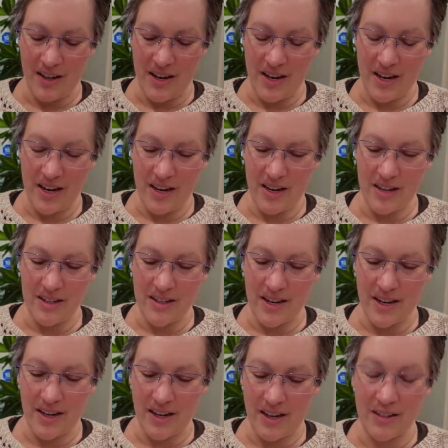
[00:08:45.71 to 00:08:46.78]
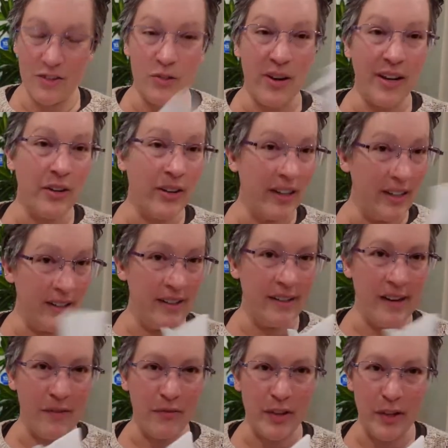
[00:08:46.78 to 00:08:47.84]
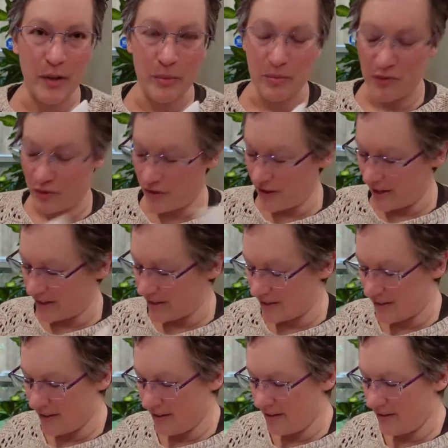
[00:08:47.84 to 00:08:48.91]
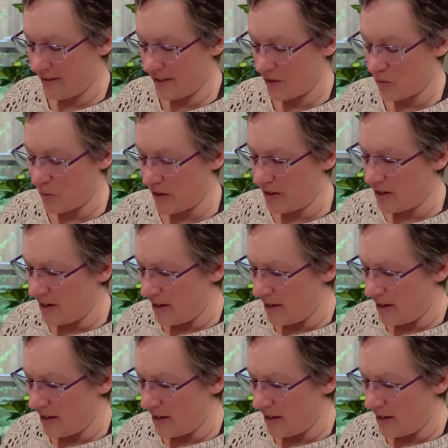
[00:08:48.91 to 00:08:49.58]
And so I created an envelope for this one.